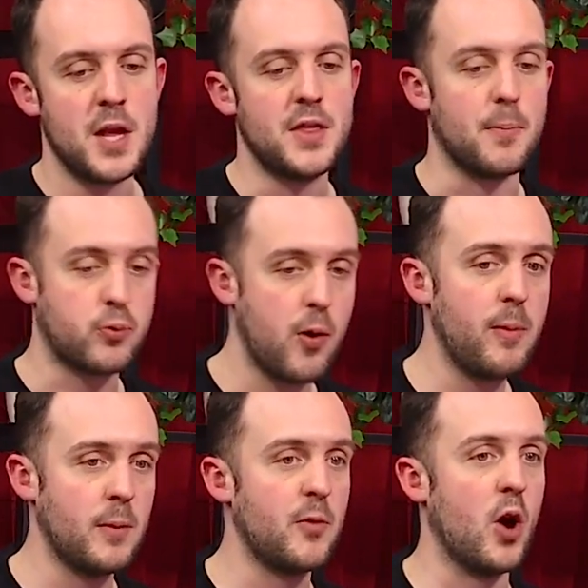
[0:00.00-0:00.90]
The
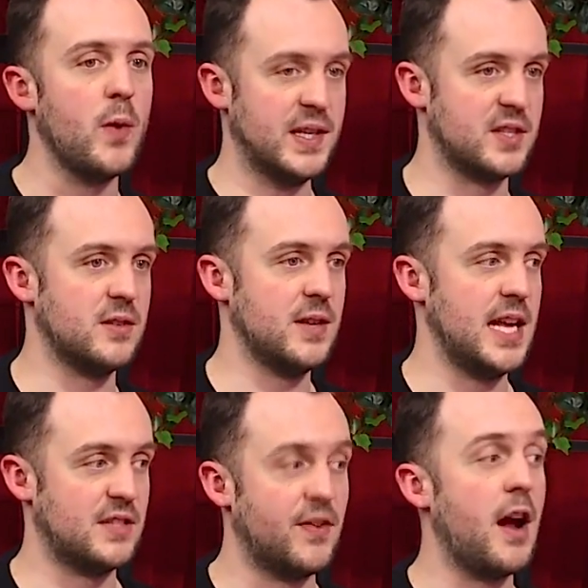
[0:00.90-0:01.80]
problem, though, is
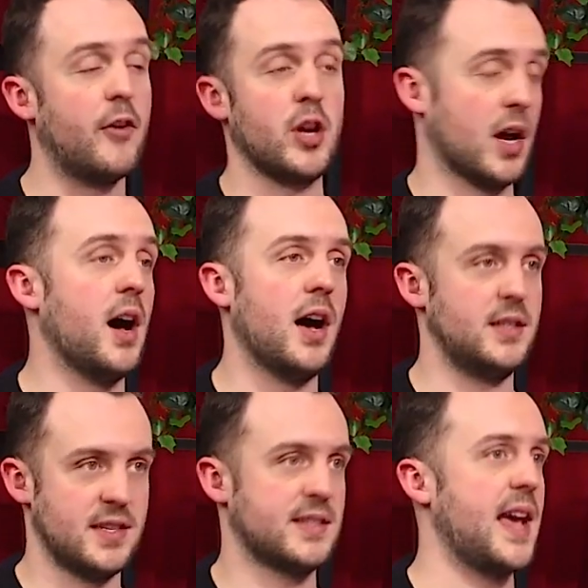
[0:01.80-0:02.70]
it's very, very hard
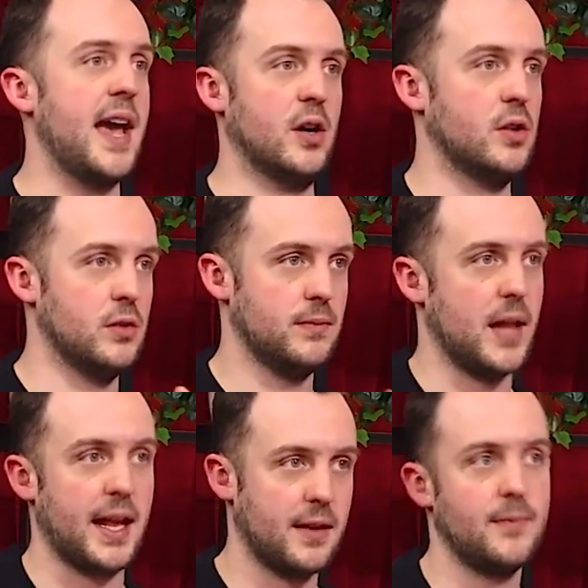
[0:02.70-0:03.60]
to scale
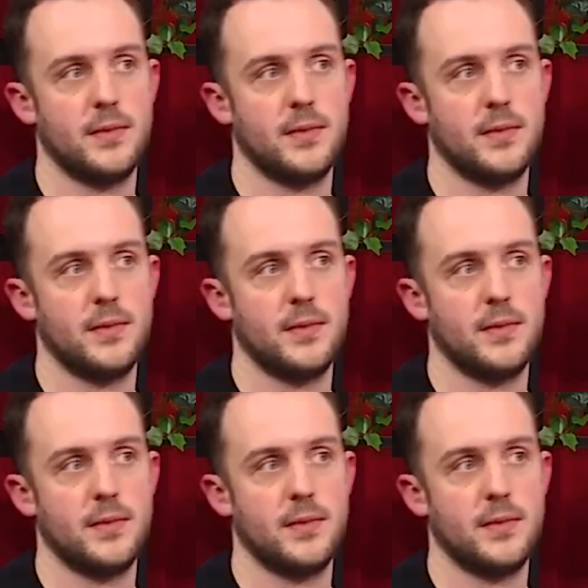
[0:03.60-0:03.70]
like